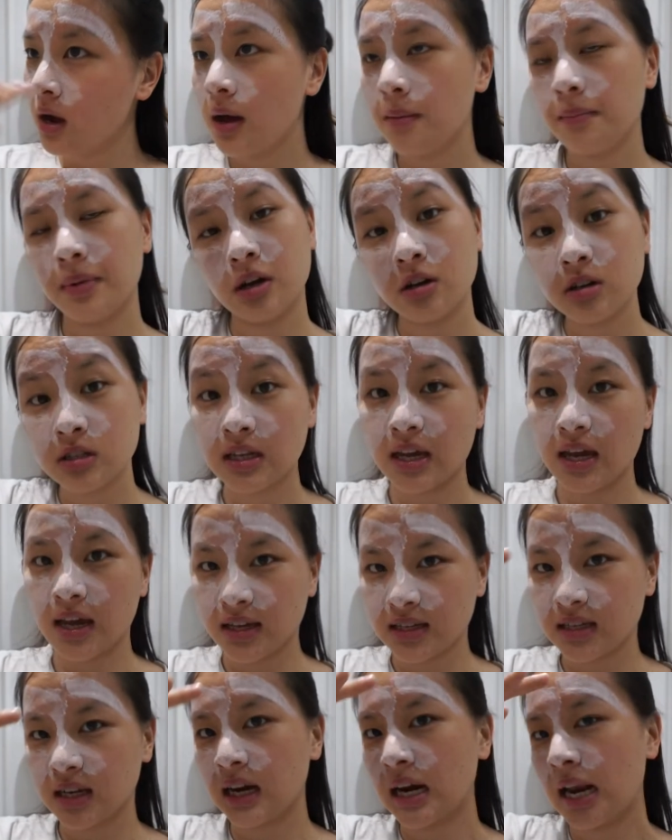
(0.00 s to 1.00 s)
because it
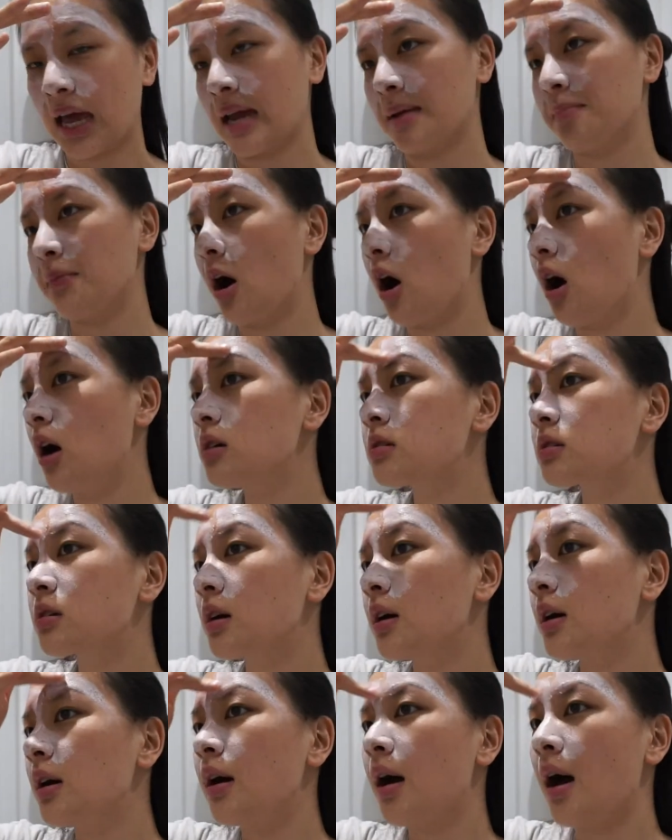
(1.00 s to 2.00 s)
is a clay mask.
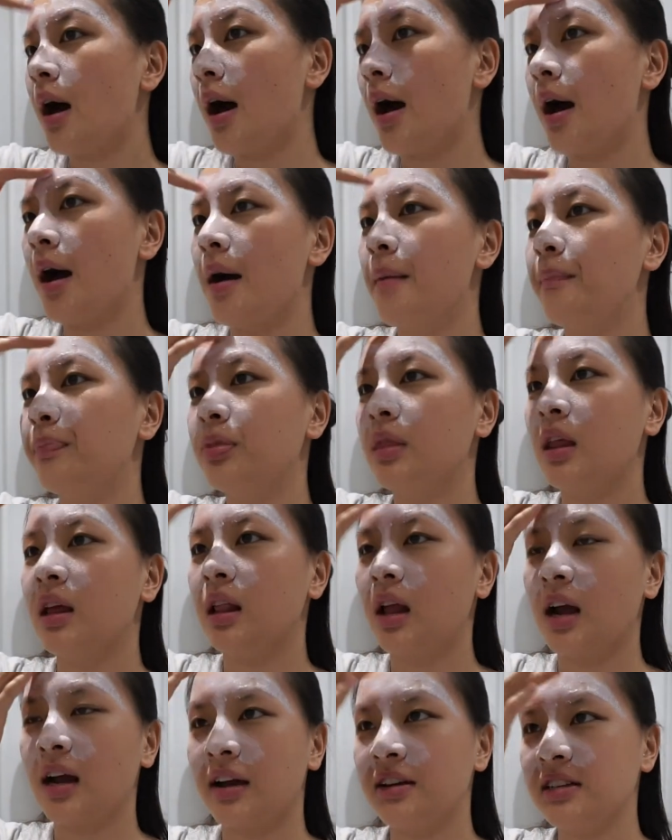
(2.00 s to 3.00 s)

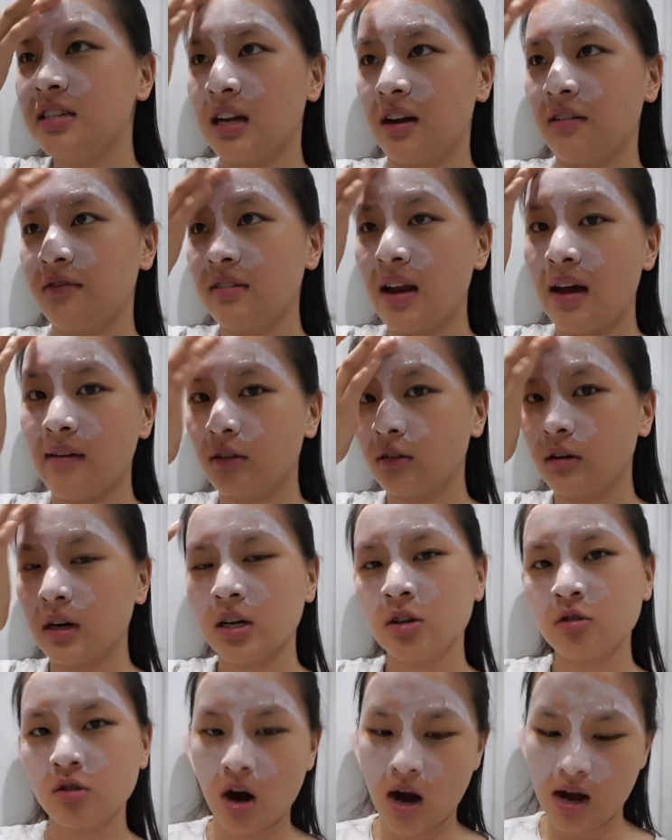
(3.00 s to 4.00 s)
Like I said, I've never really
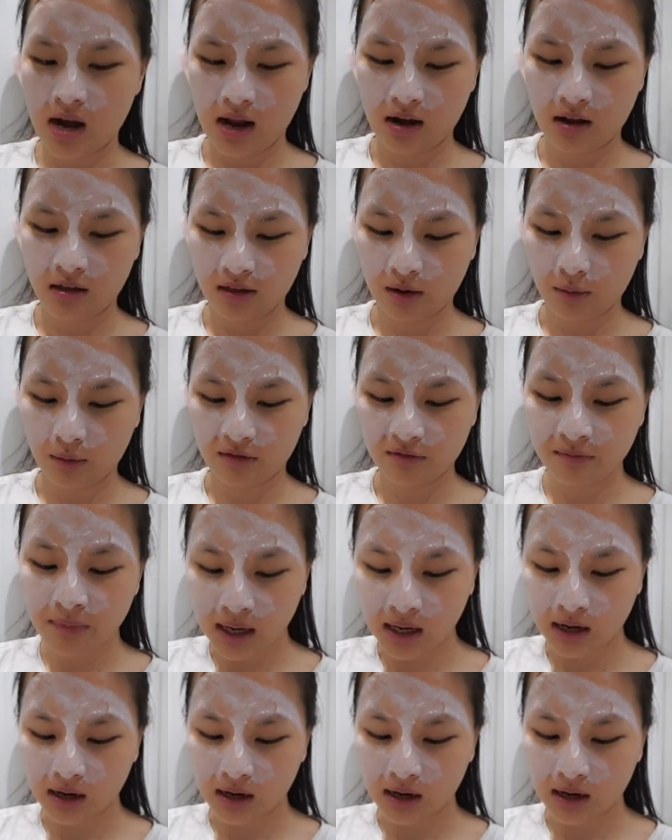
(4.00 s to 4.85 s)
tried anything with pink